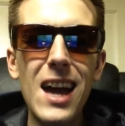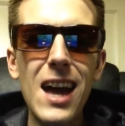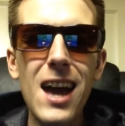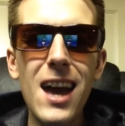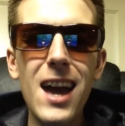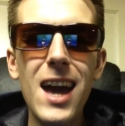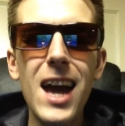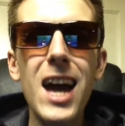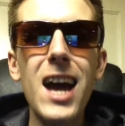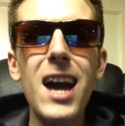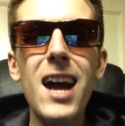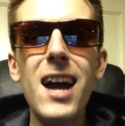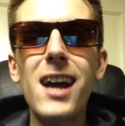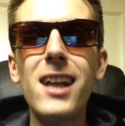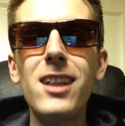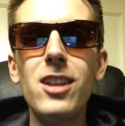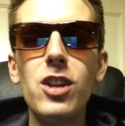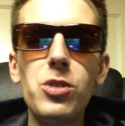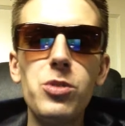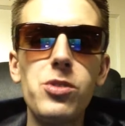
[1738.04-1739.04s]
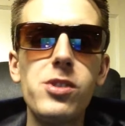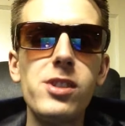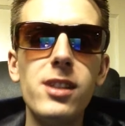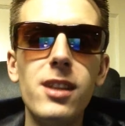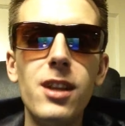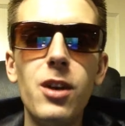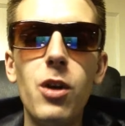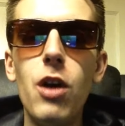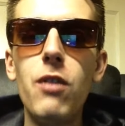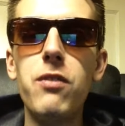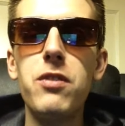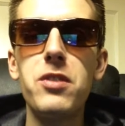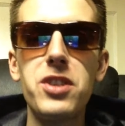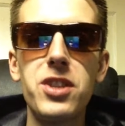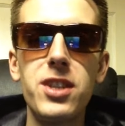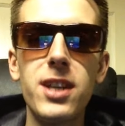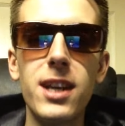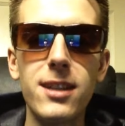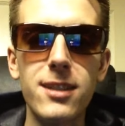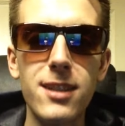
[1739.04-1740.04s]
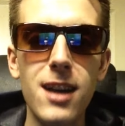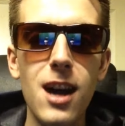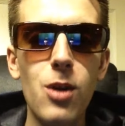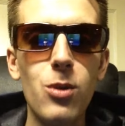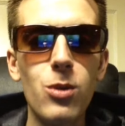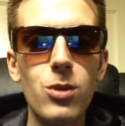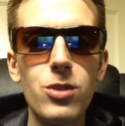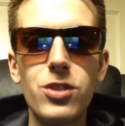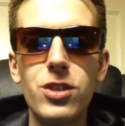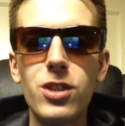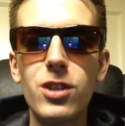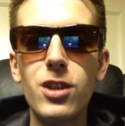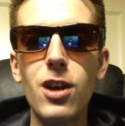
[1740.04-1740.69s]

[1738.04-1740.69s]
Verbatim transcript: ah, a little, little over six hours to